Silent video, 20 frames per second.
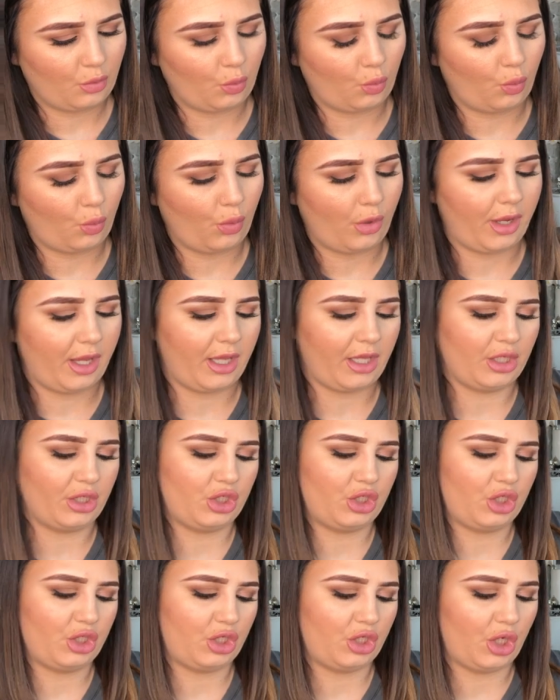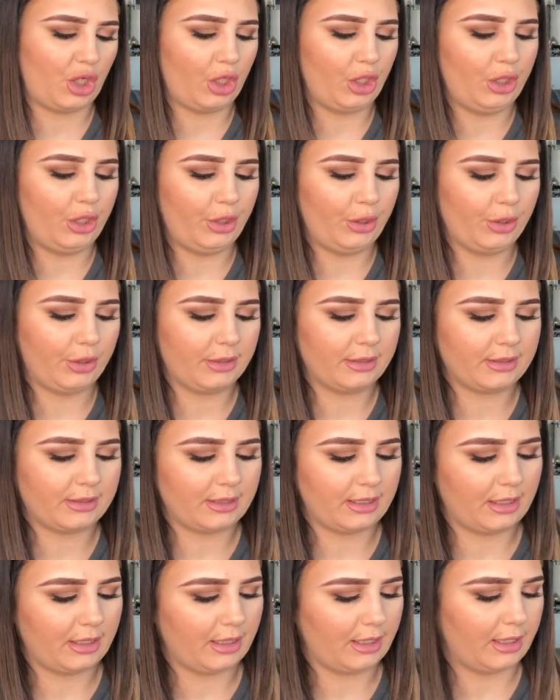which
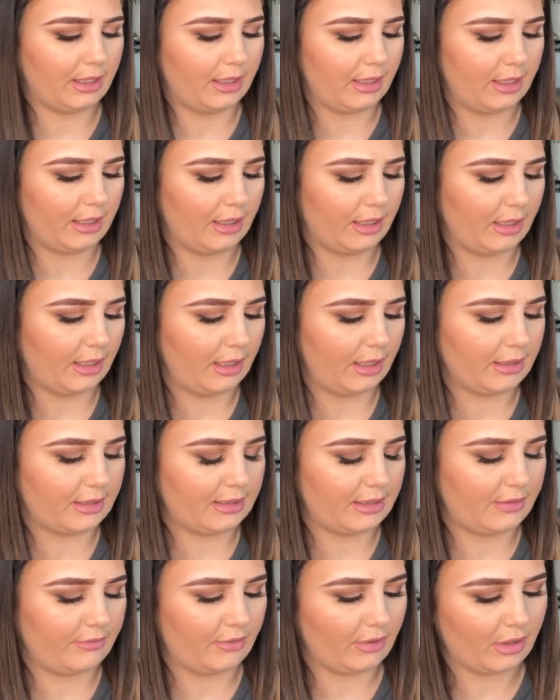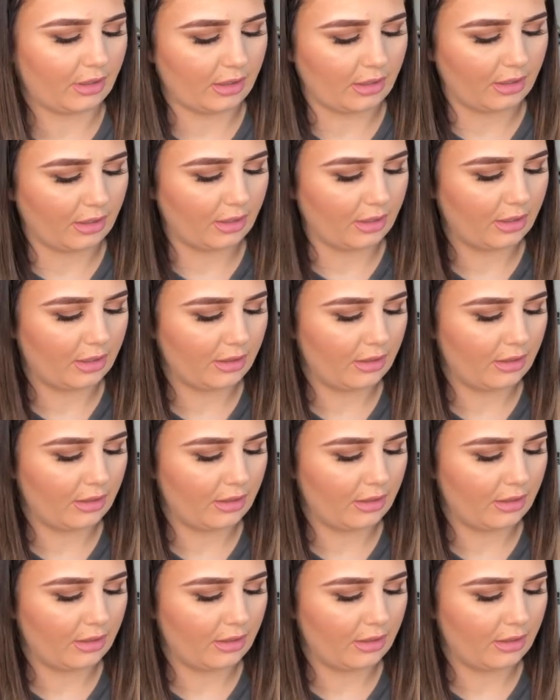looks like, let's see if I can